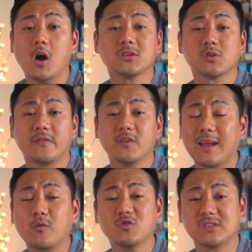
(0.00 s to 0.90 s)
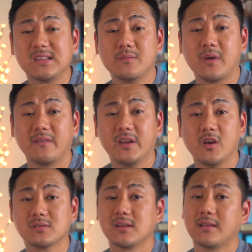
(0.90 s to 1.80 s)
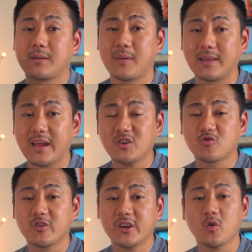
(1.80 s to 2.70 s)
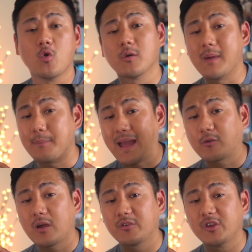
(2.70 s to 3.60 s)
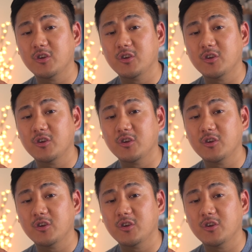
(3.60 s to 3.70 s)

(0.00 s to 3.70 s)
Also, if you like what you see in my videos, like my light tree or my background